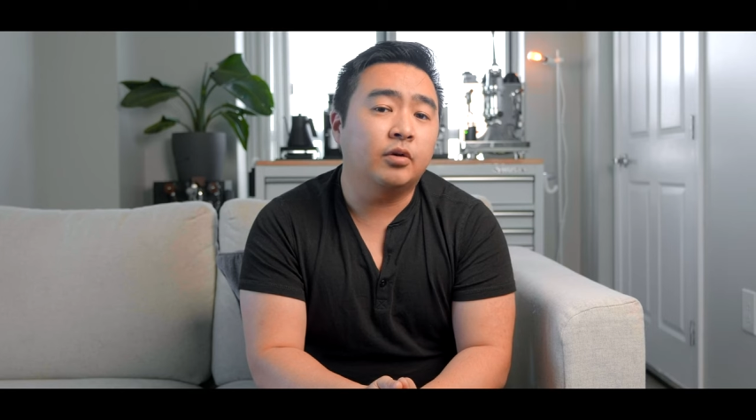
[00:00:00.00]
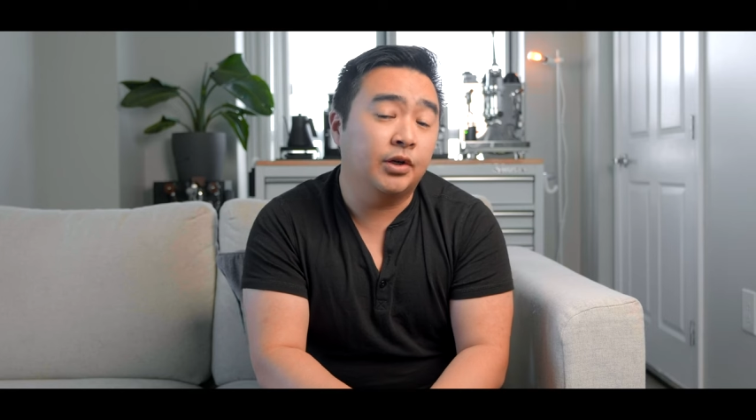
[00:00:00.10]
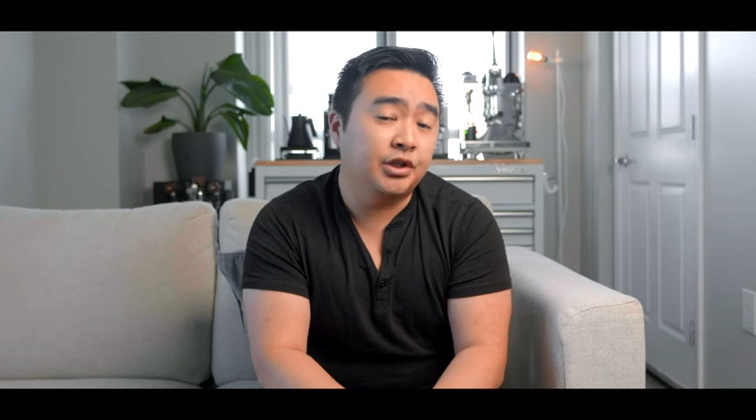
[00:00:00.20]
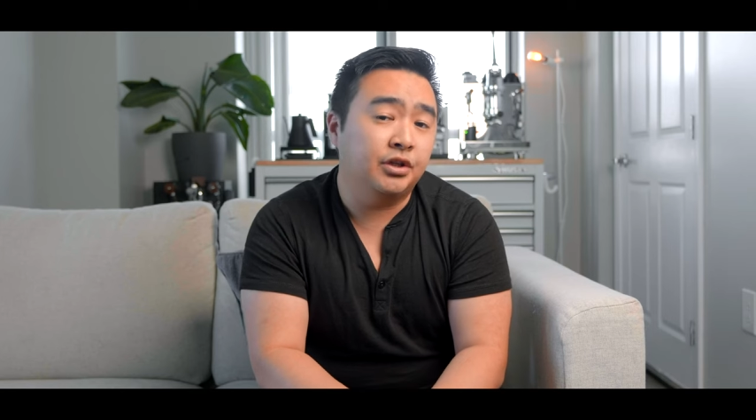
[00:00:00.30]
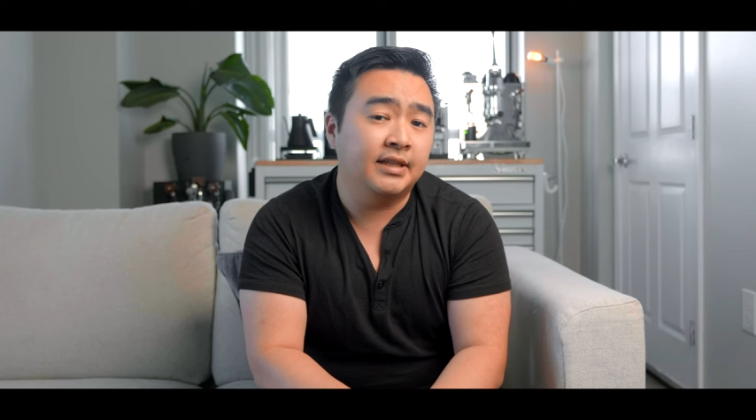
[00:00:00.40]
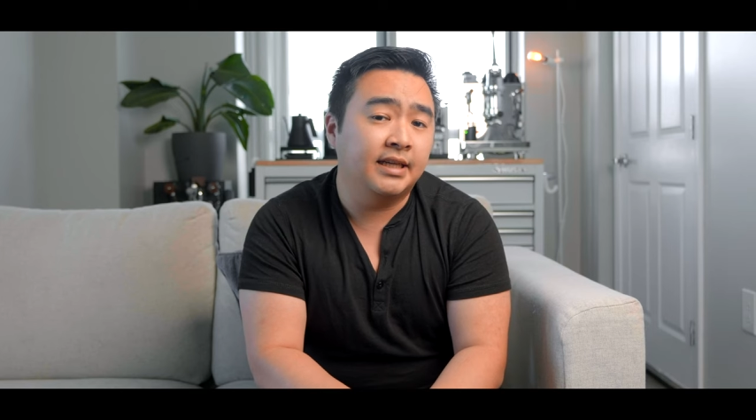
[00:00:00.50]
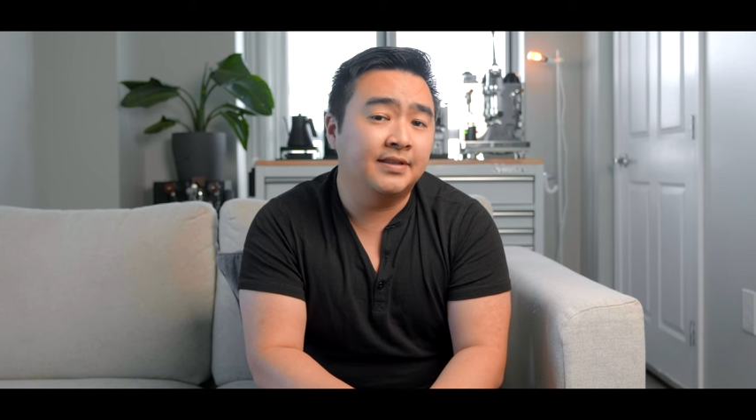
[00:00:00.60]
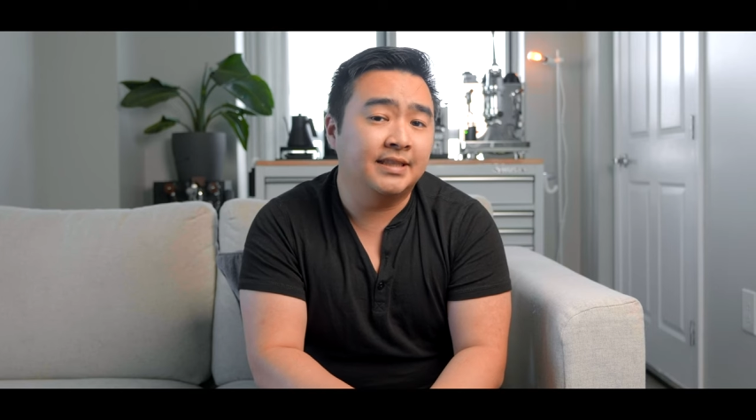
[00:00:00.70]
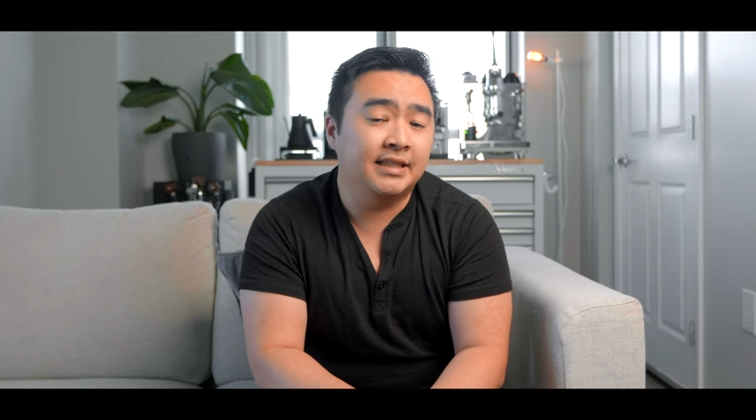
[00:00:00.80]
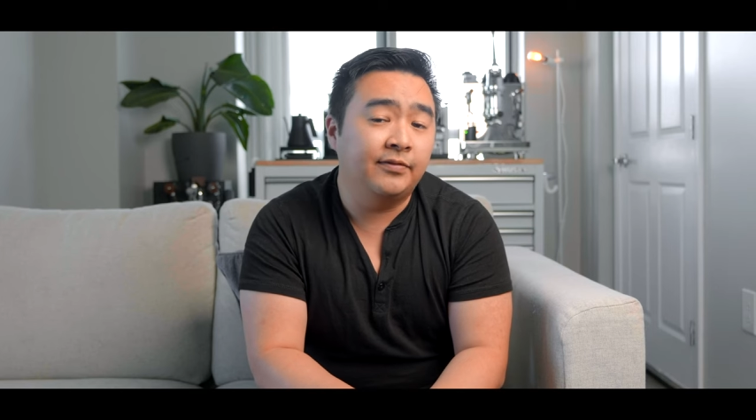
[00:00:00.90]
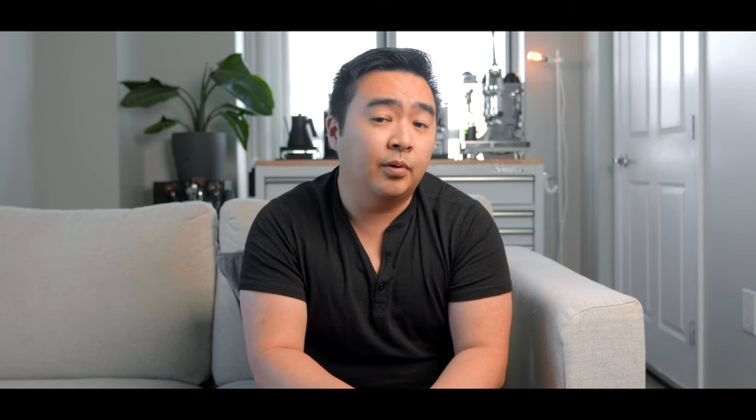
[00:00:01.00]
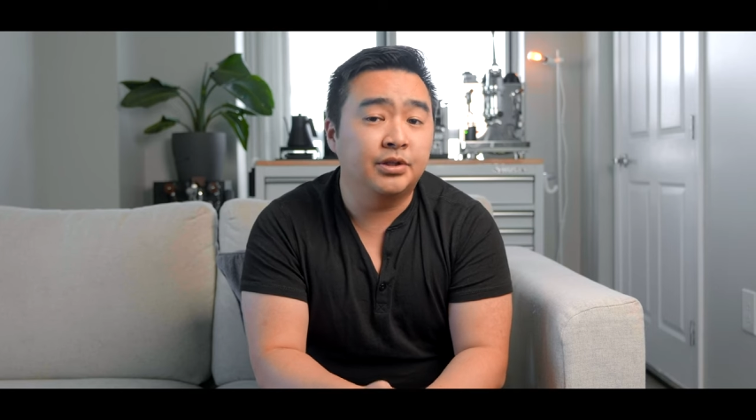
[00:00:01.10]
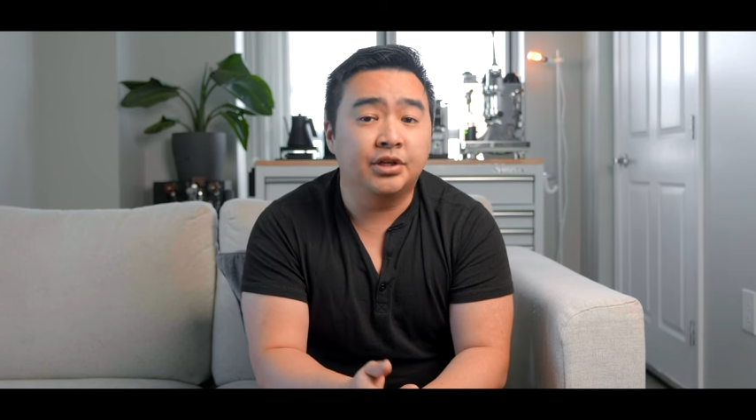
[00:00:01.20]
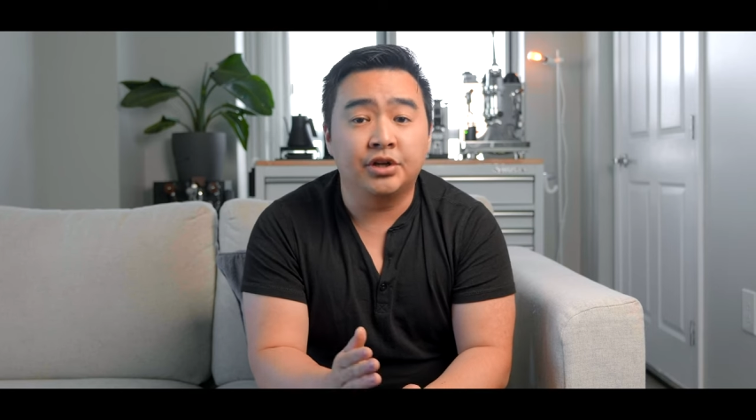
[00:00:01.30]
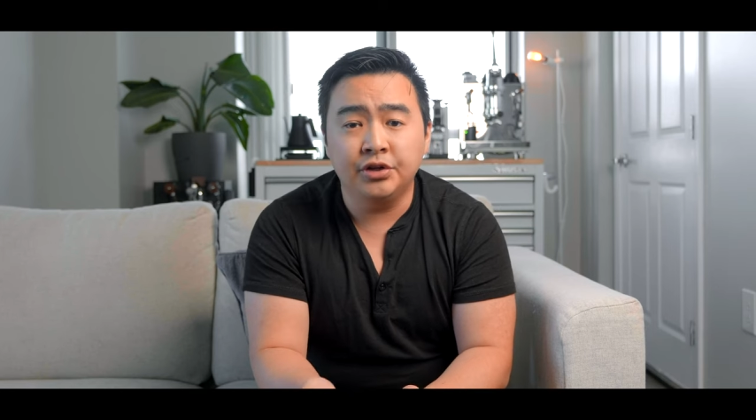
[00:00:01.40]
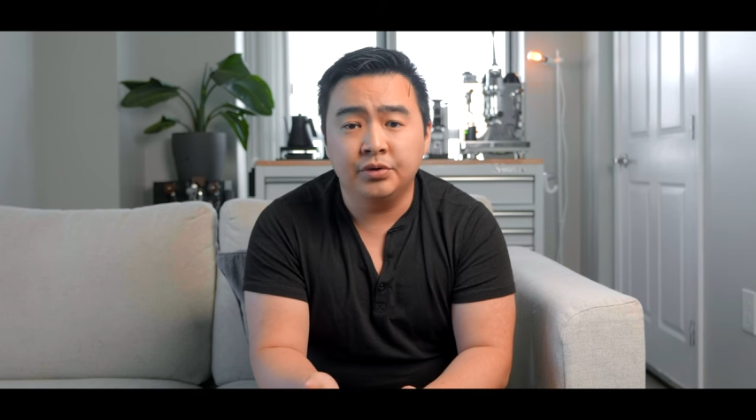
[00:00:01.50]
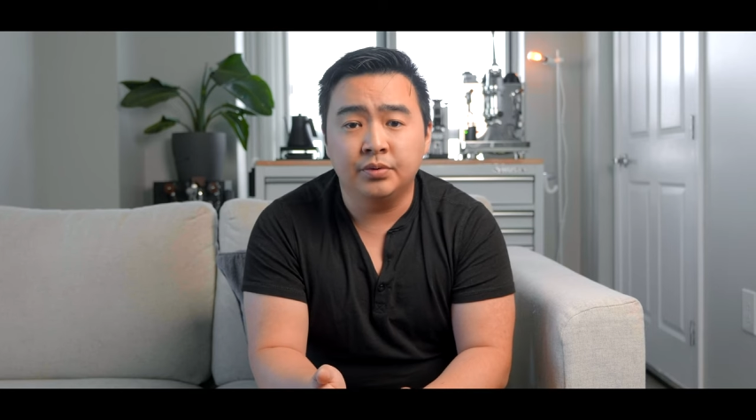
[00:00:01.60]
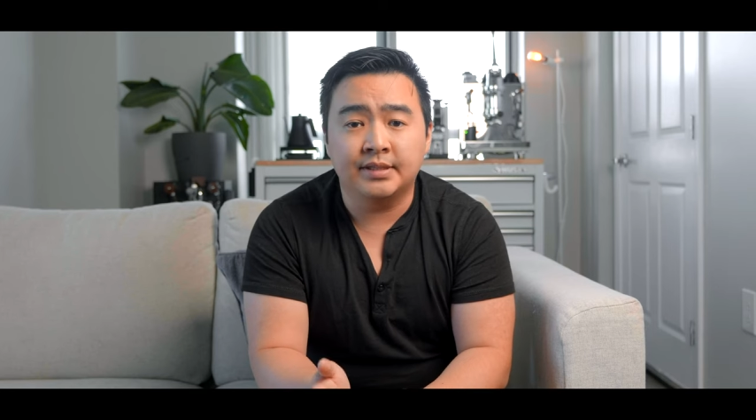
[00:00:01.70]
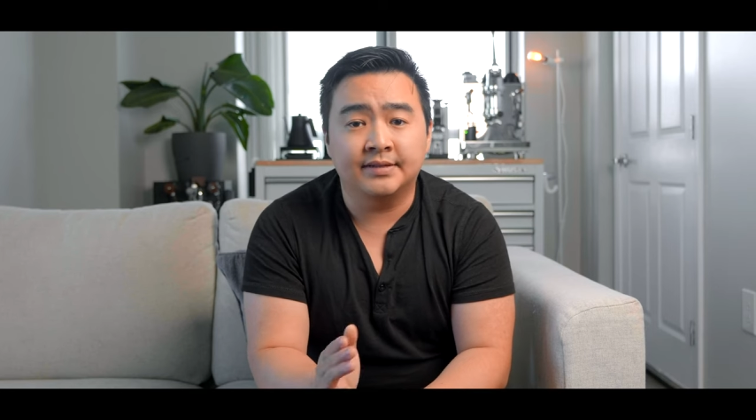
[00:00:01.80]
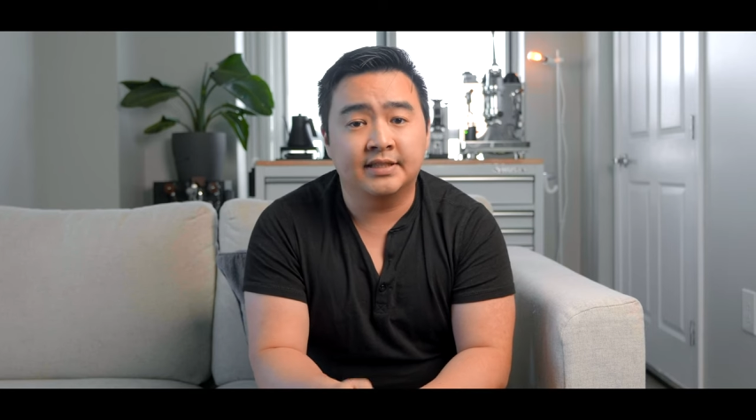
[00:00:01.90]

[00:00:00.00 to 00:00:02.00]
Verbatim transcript: original D F sixty-four to the new D F